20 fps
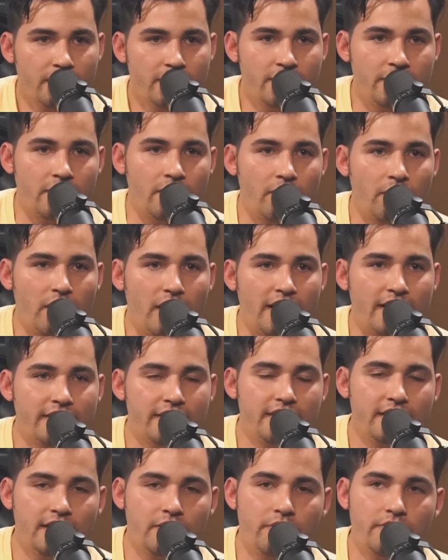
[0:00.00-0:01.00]
you know, I
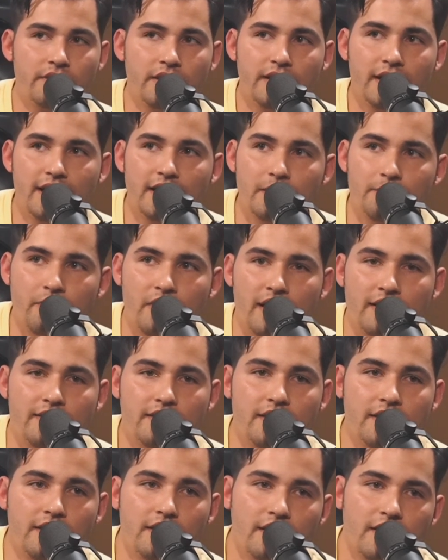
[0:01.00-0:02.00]
think when they came to ball, I
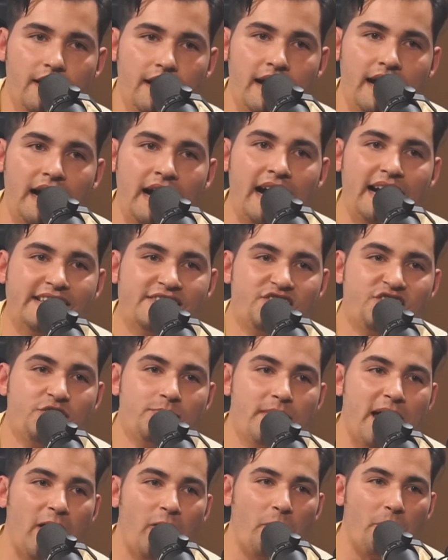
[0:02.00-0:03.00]
think I, I
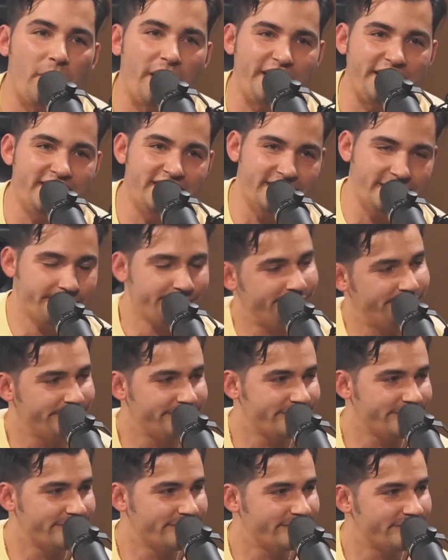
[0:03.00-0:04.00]
smell MICA.
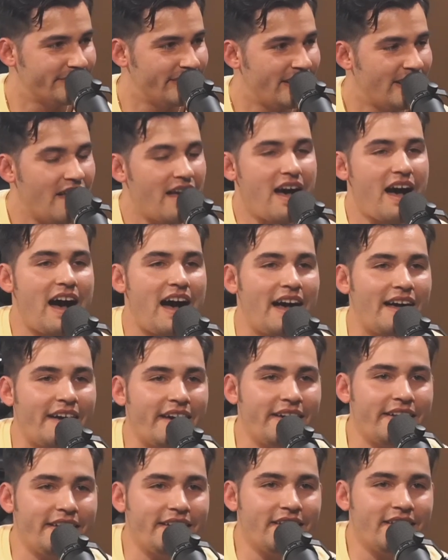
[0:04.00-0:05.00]

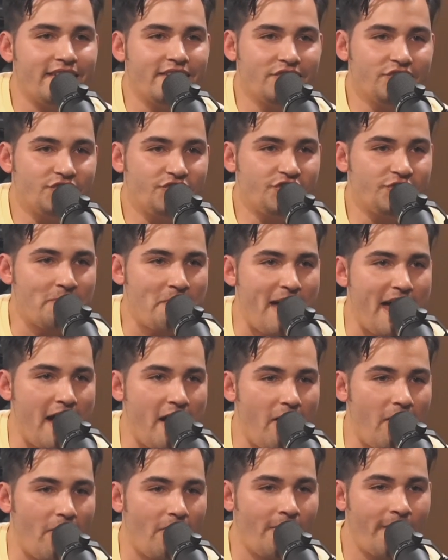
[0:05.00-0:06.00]
I
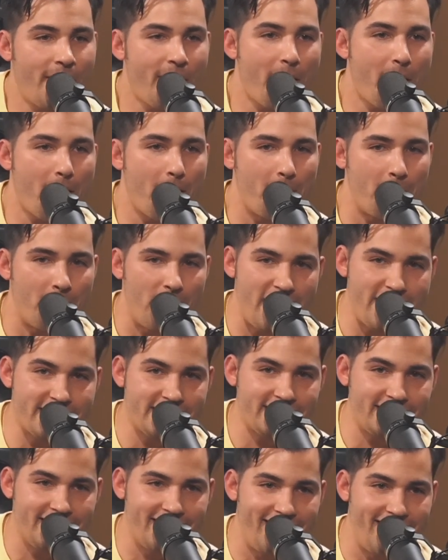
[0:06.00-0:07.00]
smell
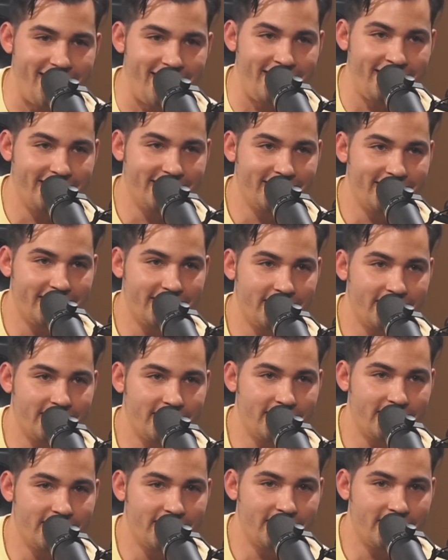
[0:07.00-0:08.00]
MICA.
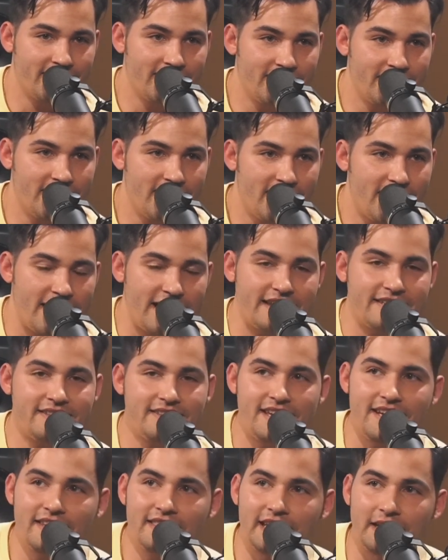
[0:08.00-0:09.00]
I
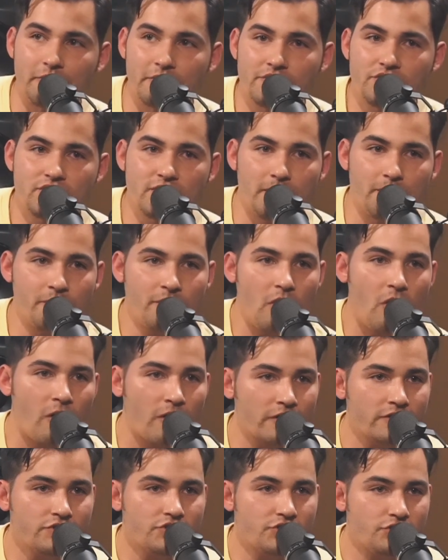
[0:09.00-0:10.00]
think there were some
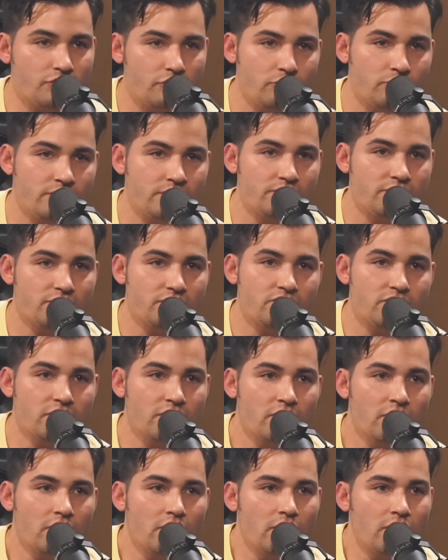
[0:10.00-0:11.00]
art students
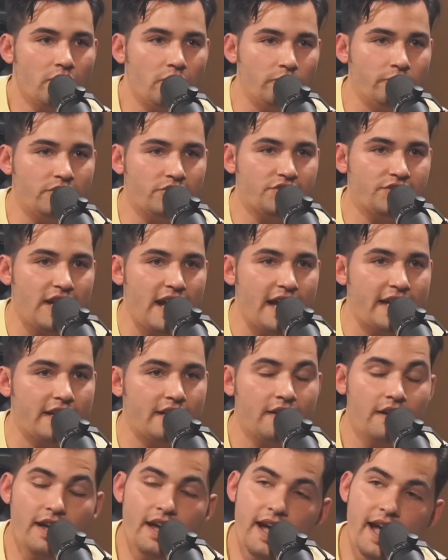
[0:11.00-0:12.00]
who
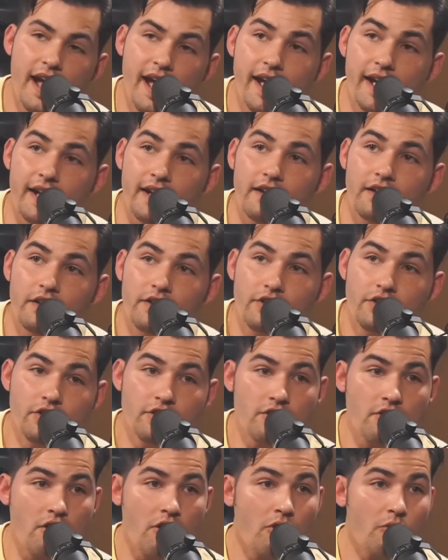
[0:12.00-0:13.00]
decided, hey,
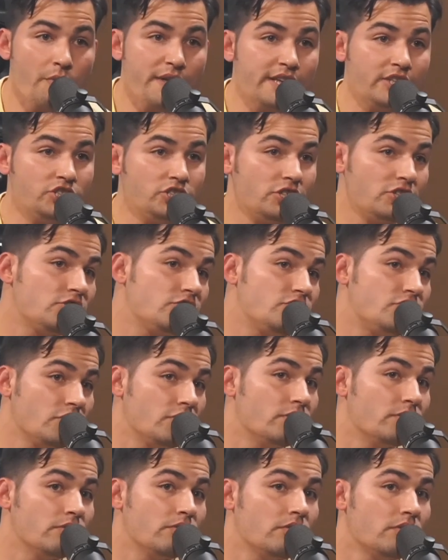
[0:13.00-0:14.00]
you know what we should
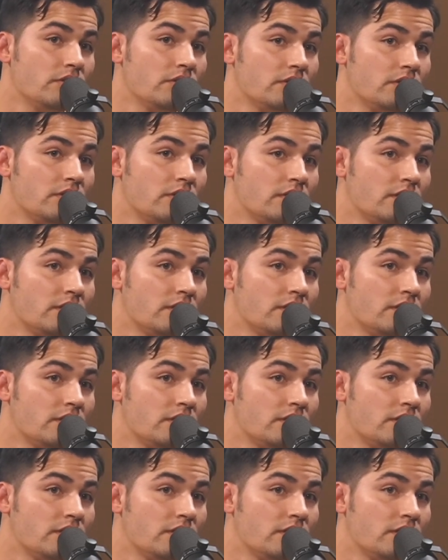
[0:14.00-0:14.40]
do?